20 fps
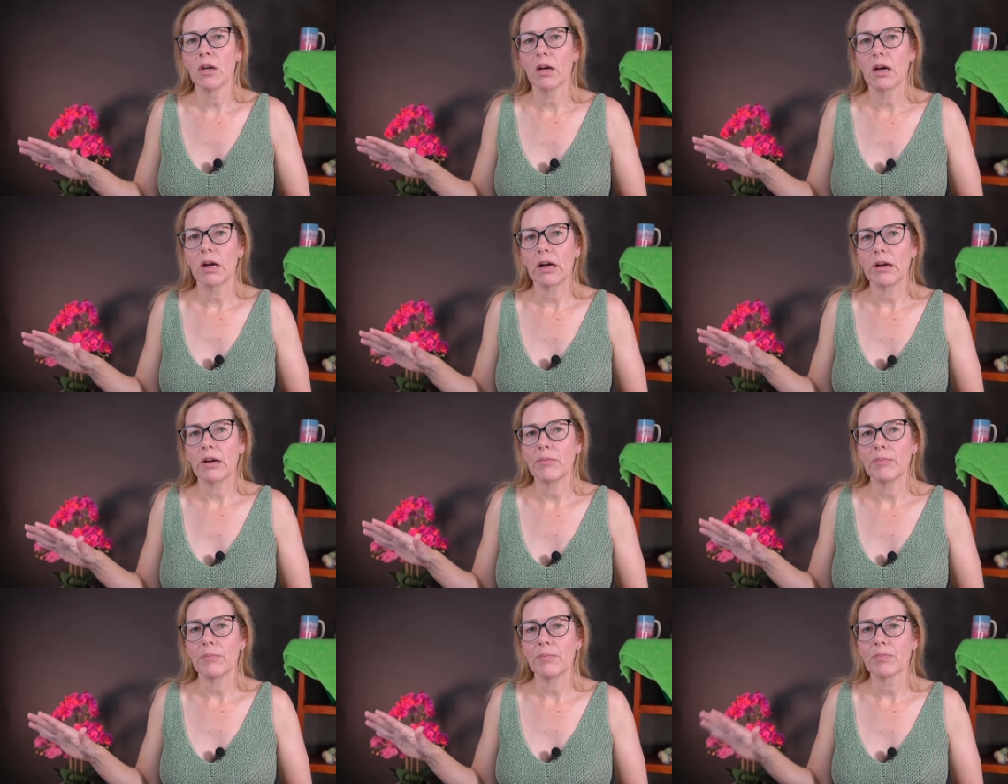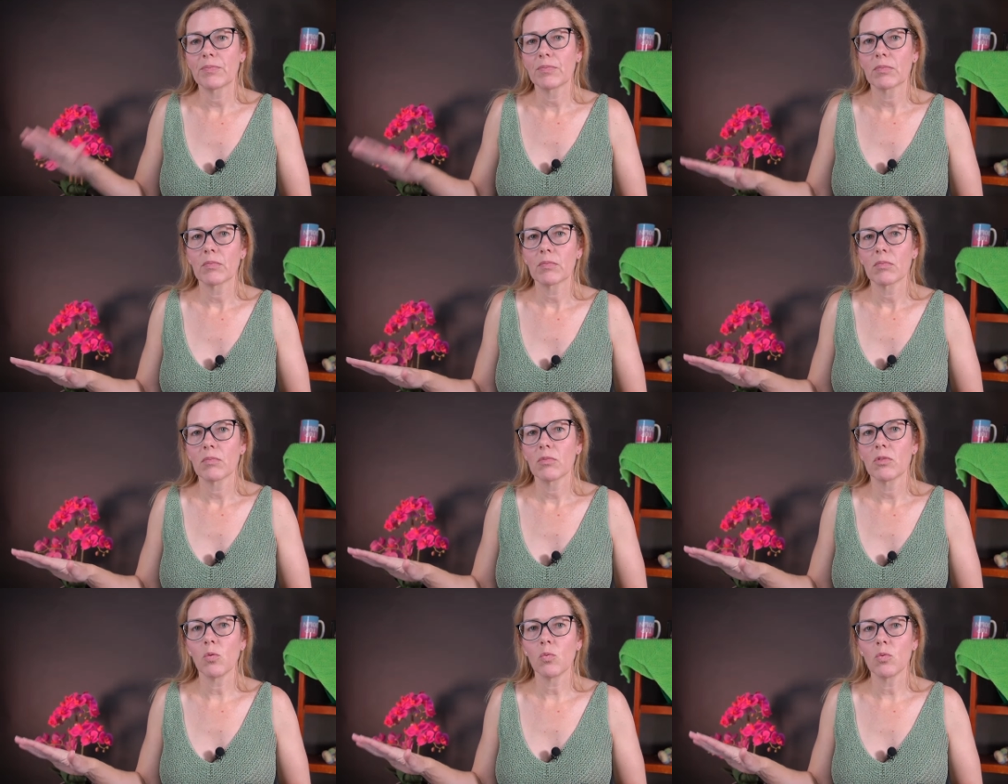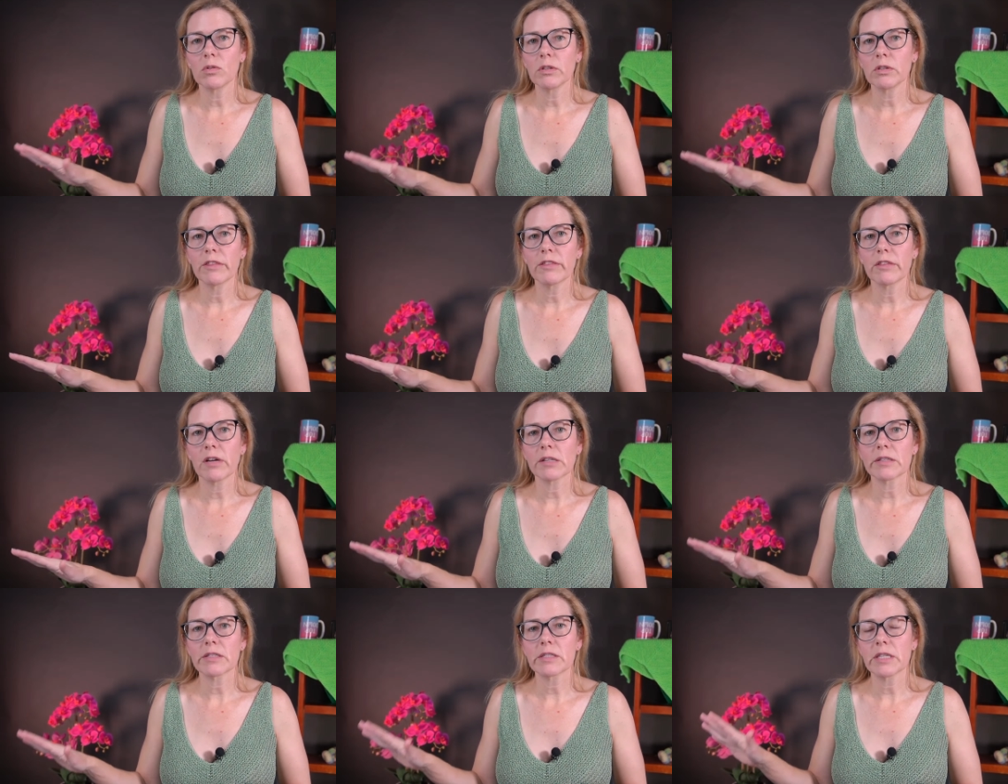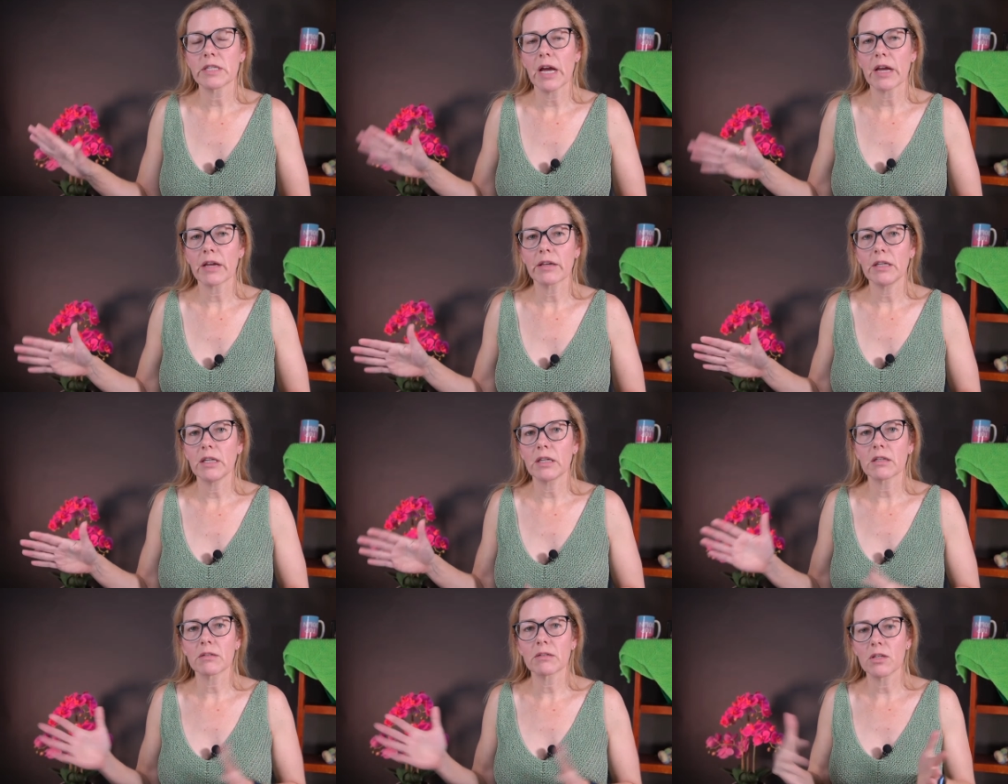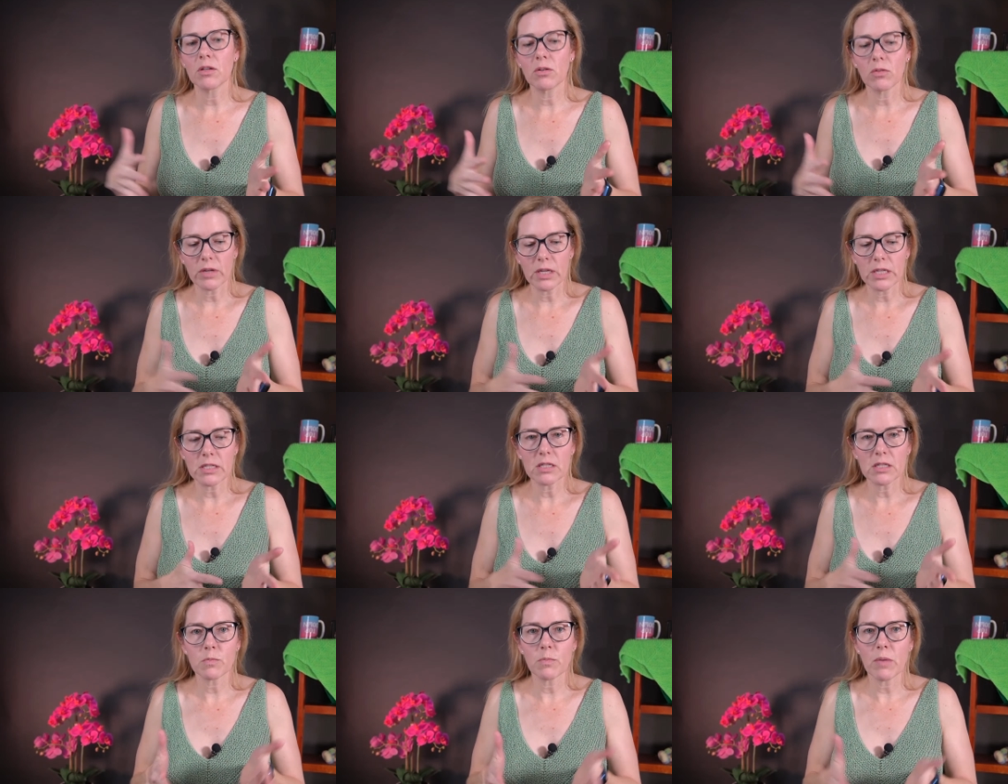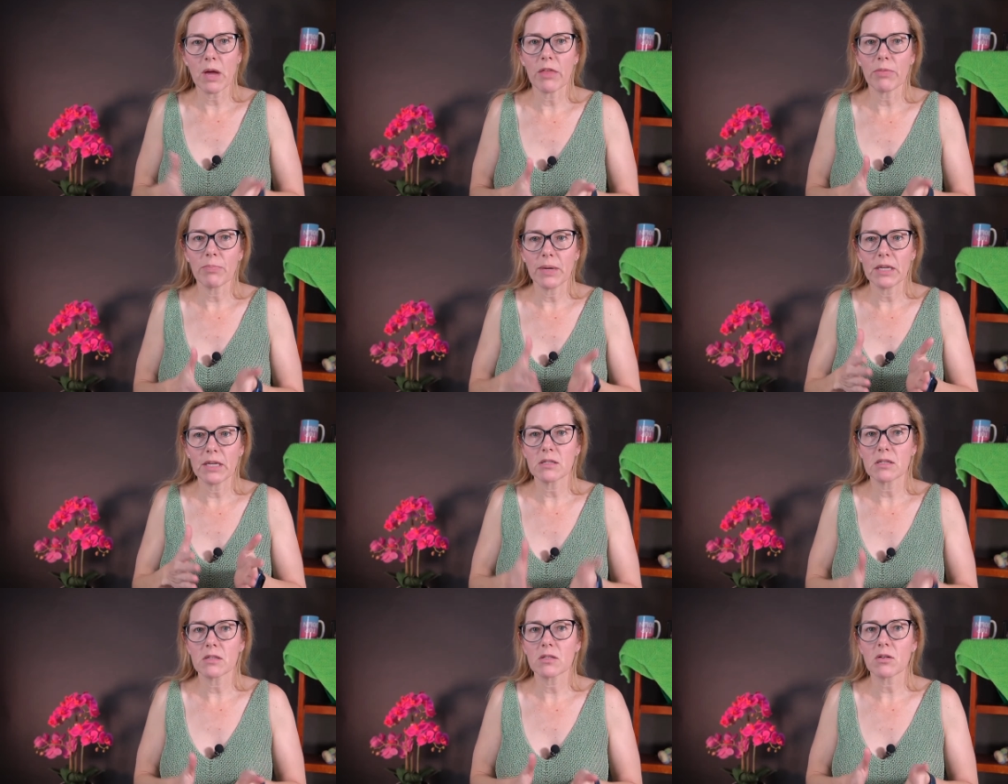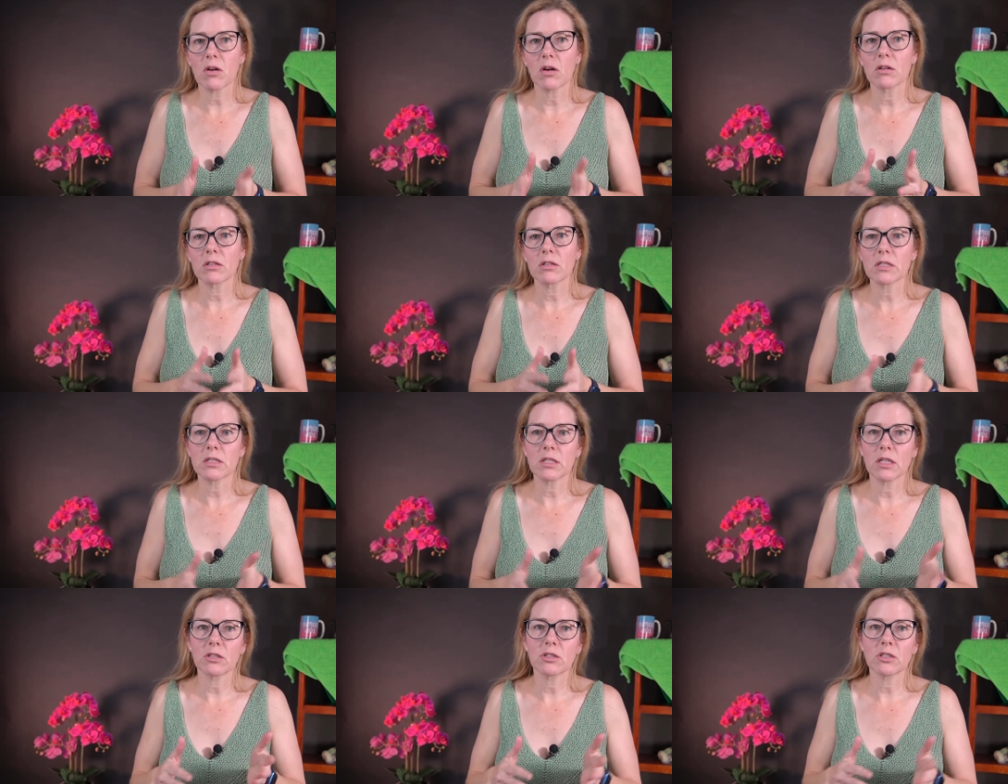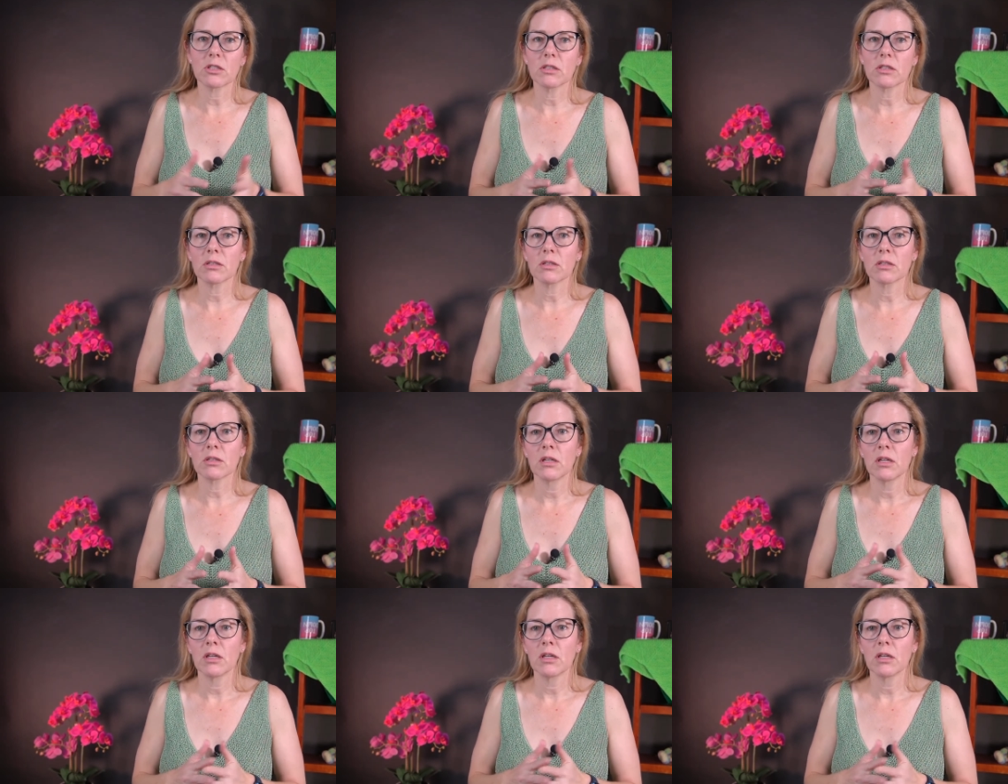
the Woolly Thoughts technique, because it's math based, it's garter stitch, and